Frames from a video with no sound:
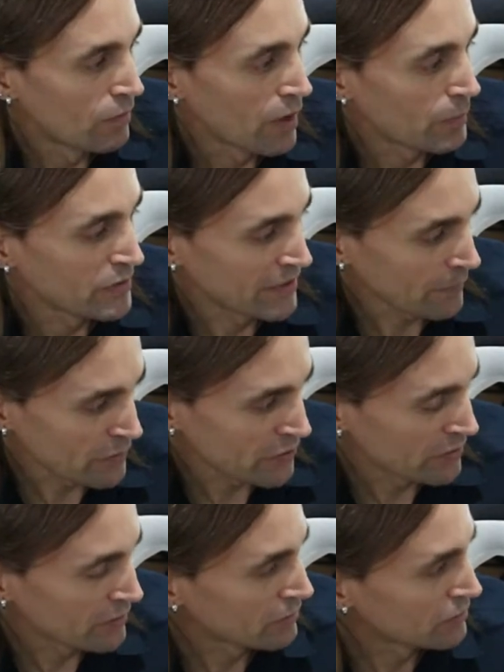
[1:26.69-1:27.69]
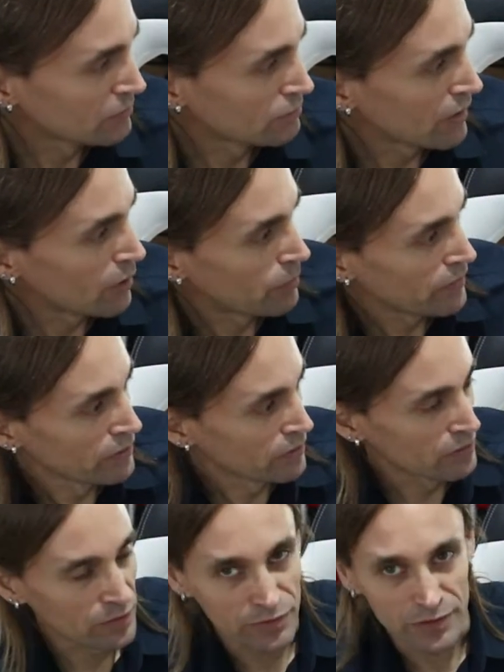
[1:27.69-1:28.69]
perception, my opinion
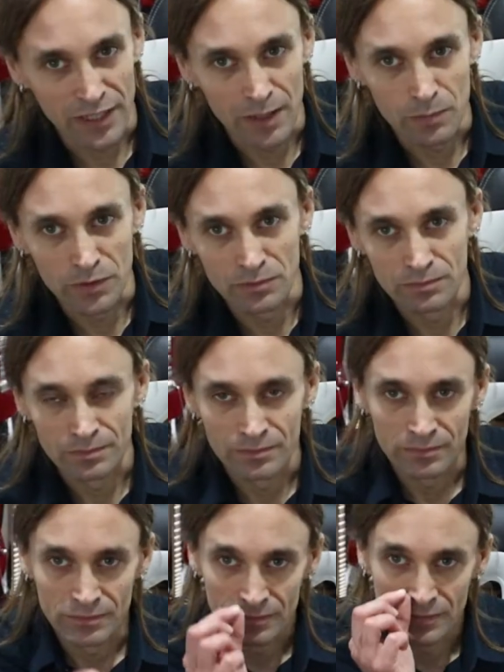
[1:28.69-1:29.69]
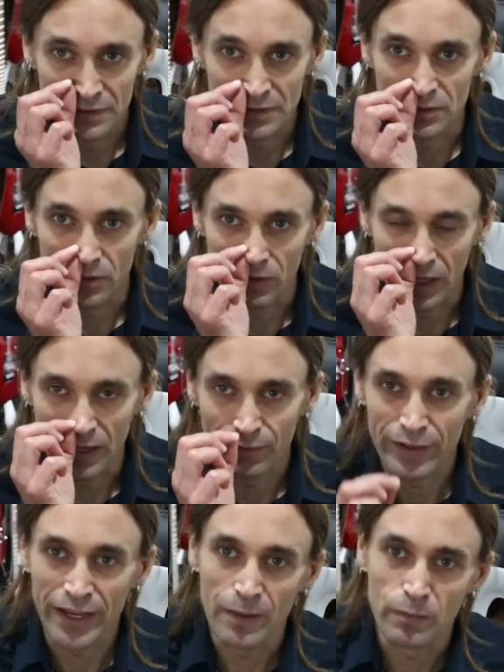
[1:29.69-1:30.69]
of the Kemper. So I have
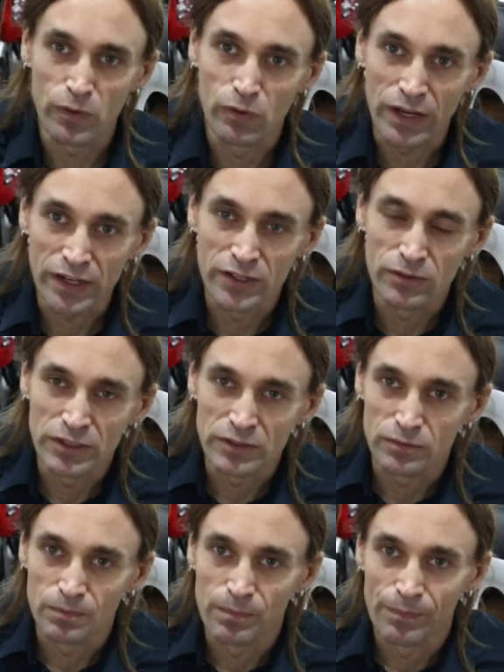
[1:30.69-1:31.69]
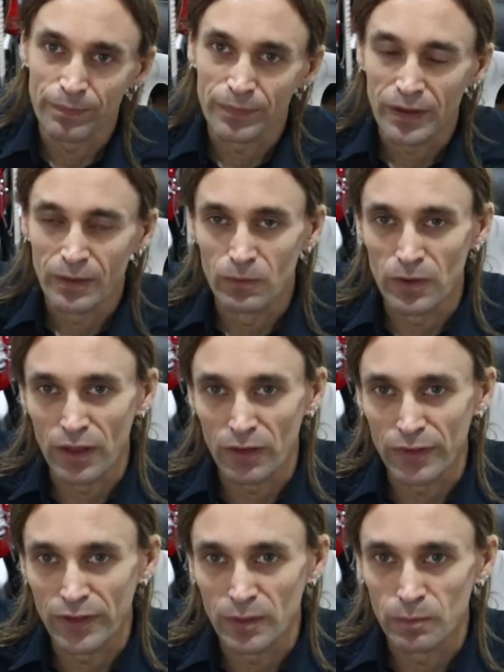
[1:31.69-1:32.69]
the Kemper rack unit
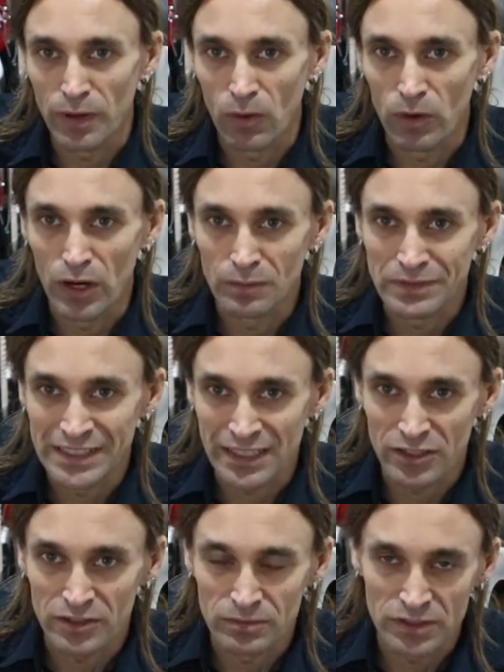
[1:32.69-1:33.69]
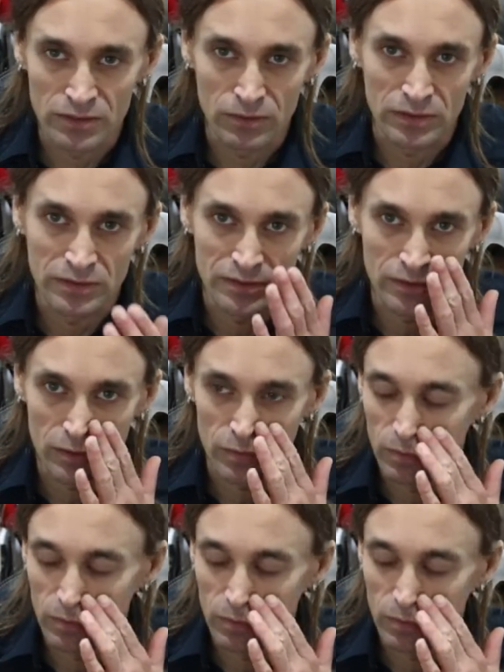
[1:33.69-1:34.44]
without the power amp section, so it's not